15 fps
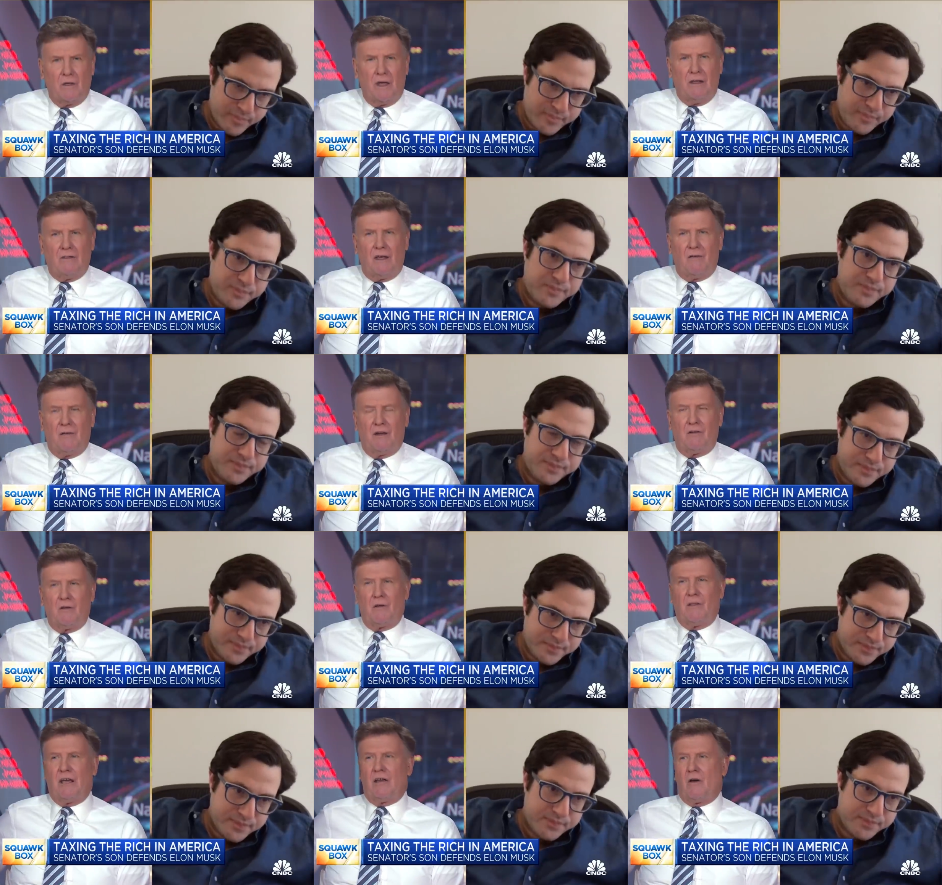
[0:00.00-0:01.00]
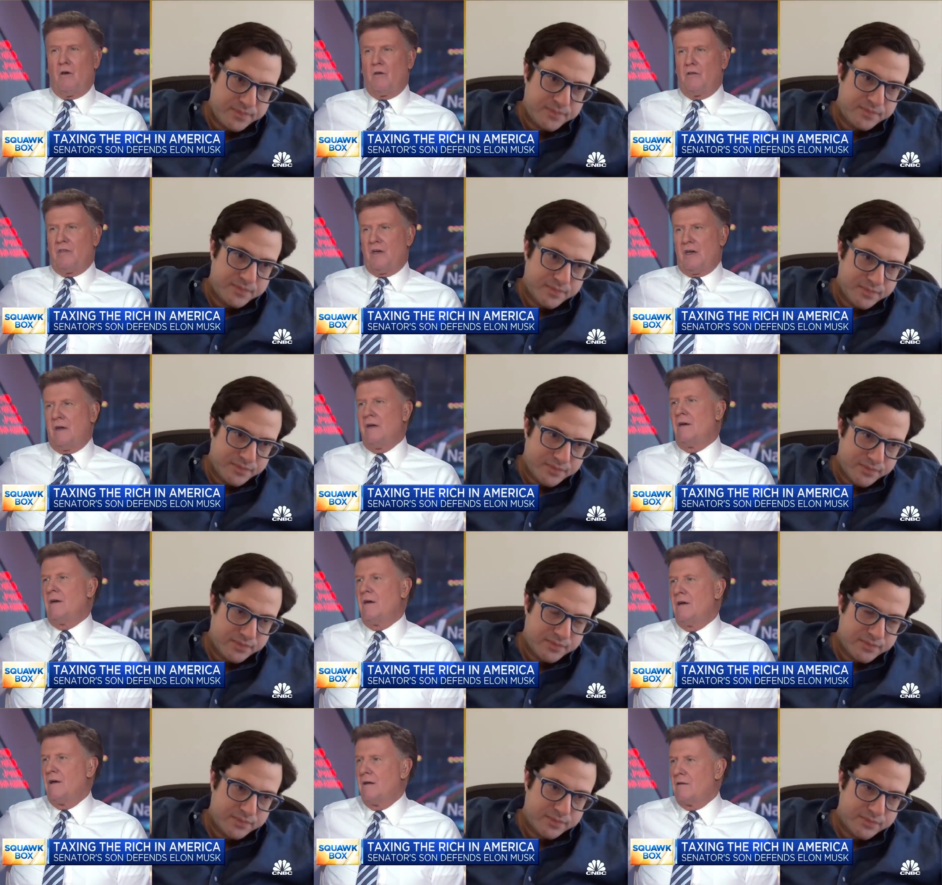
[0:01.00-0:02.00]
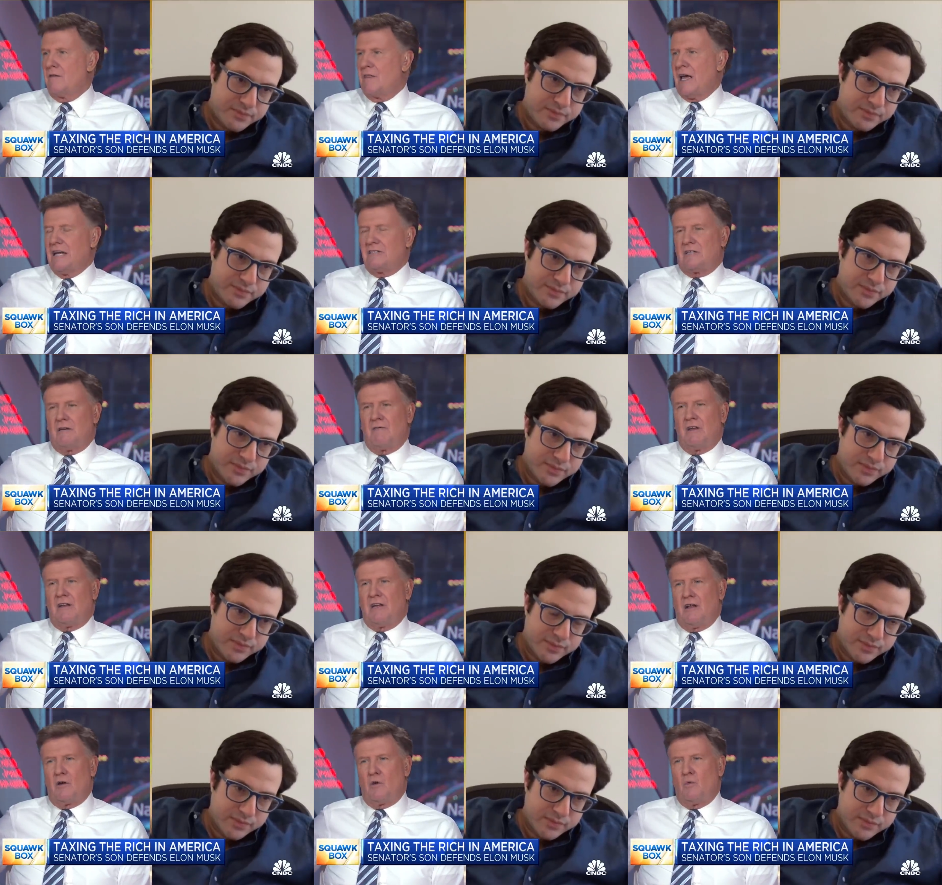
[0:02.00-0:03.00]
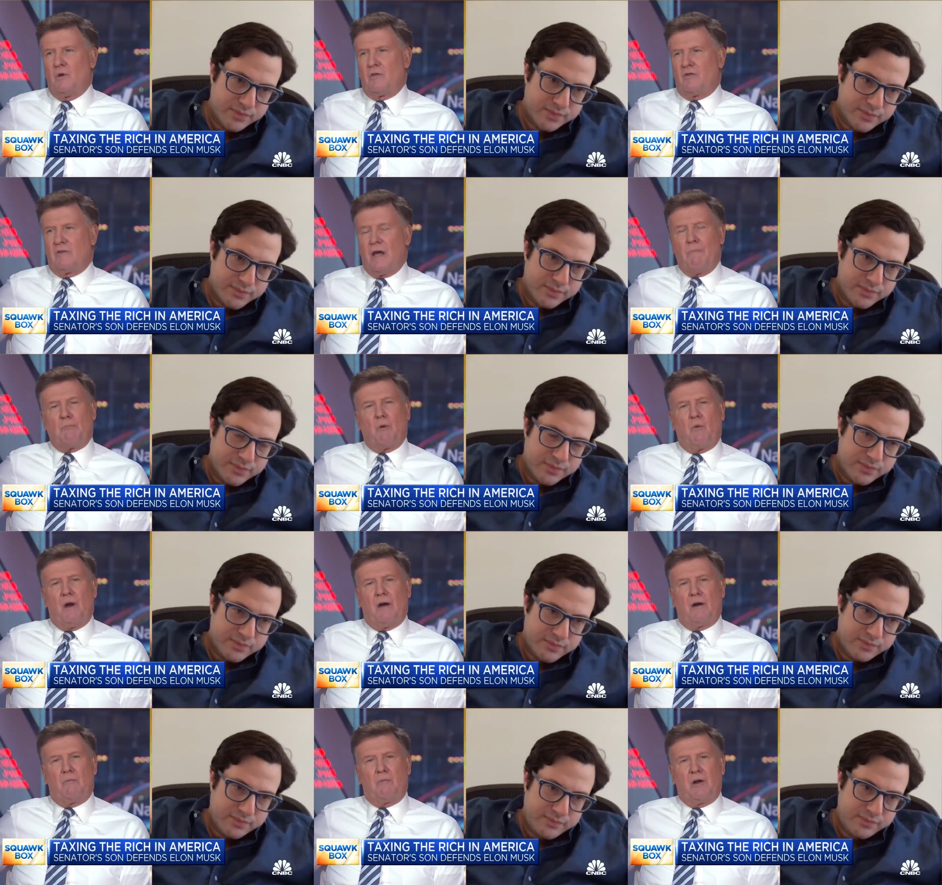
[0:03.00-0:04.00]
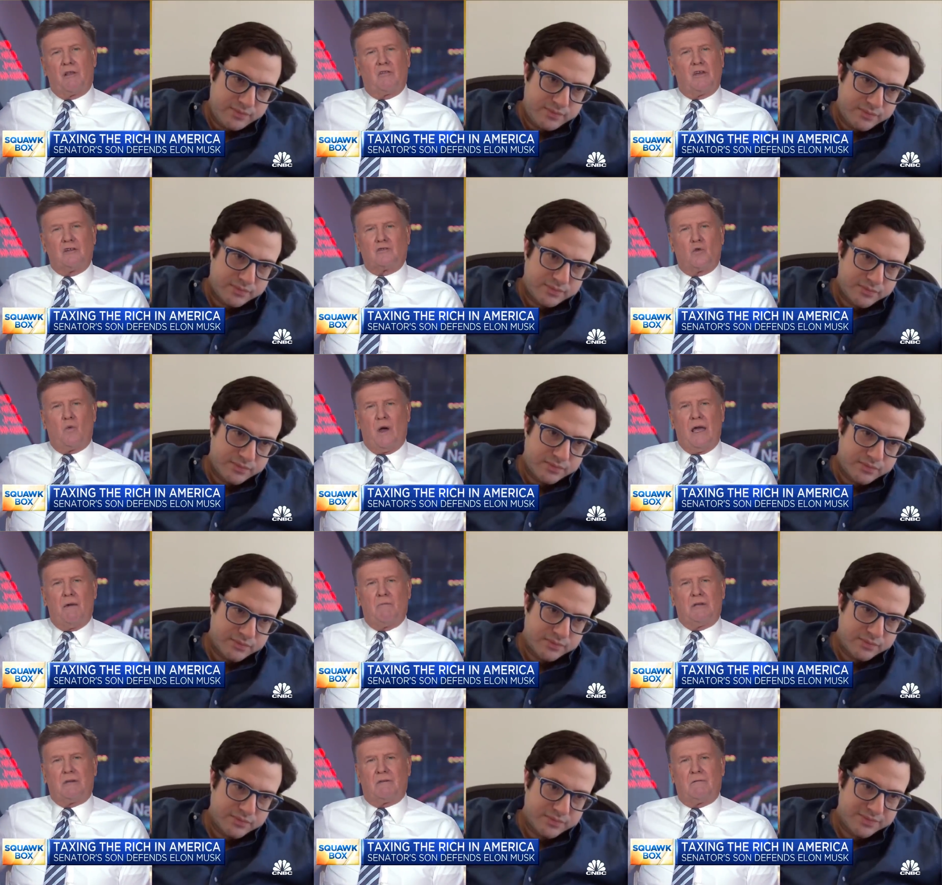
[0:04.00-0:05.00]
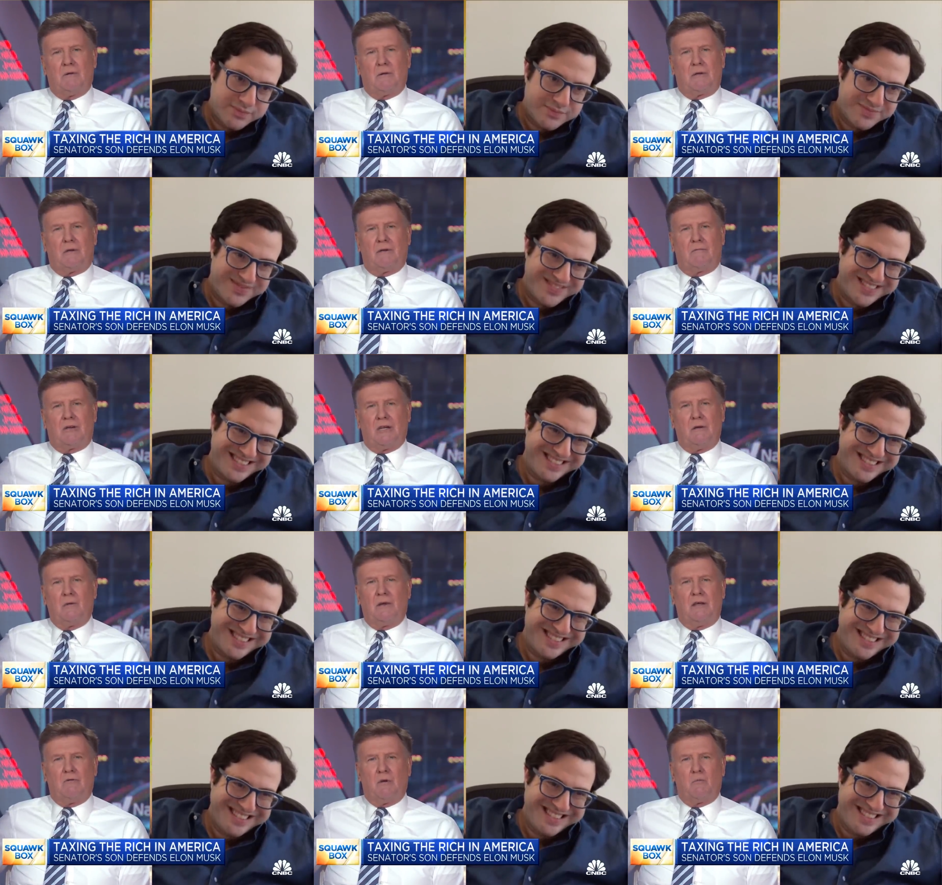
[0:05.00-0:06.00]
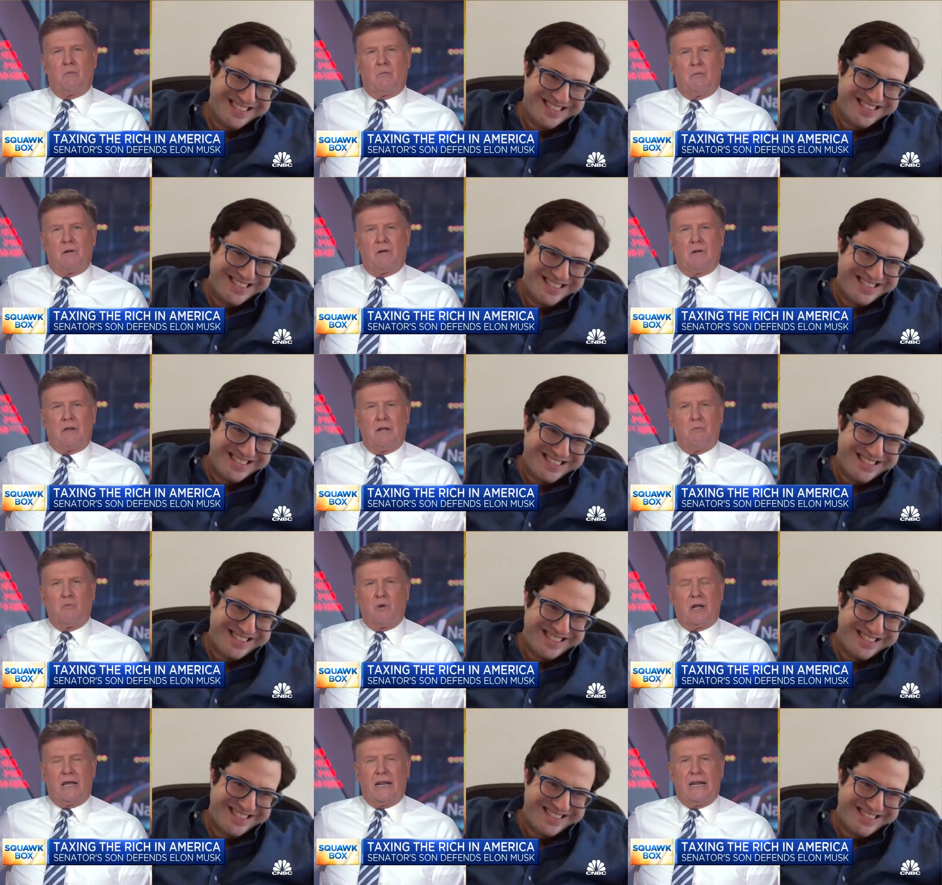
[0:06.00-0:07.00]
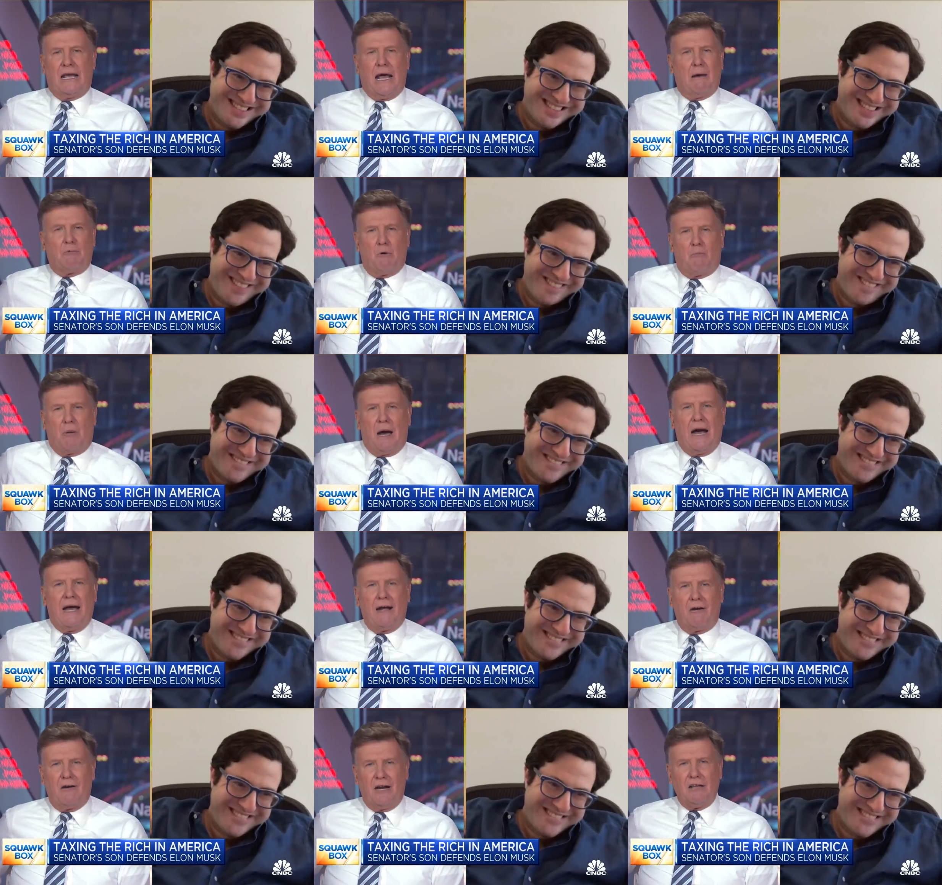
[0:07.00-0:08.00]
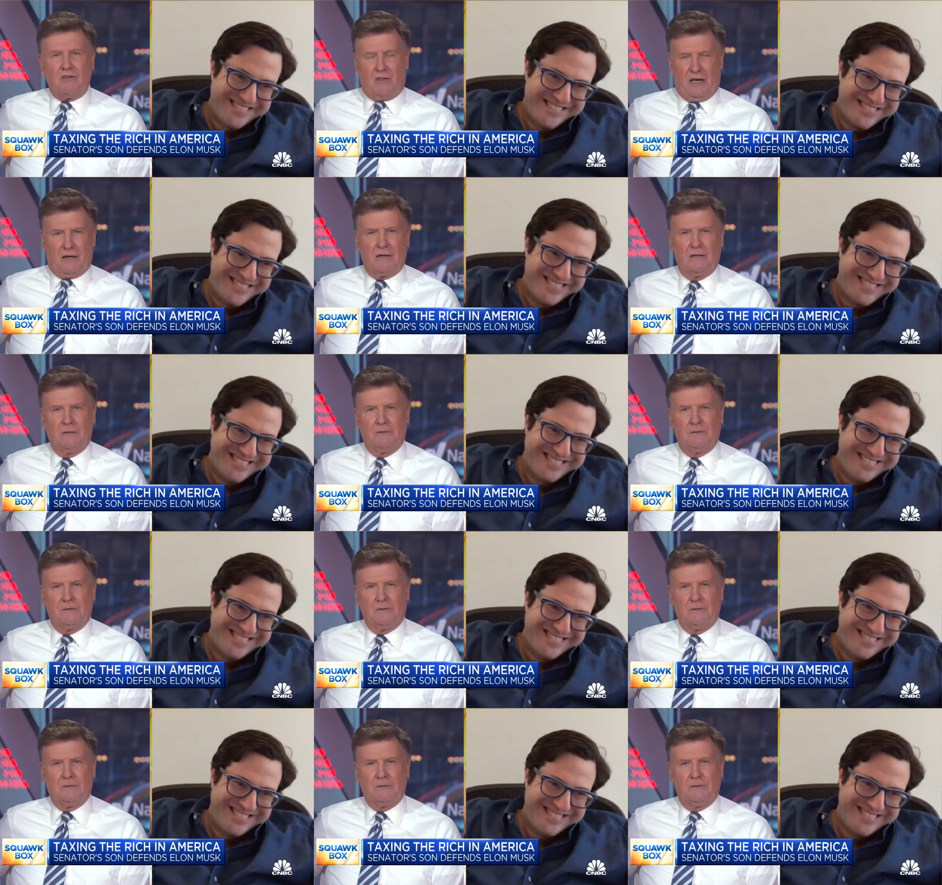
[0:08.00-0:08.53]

Speaker 1: and they they go to the Thanksgiving dinner with Tupperware to bring things away, but it didn't even it didn't bring any apple pie or anything.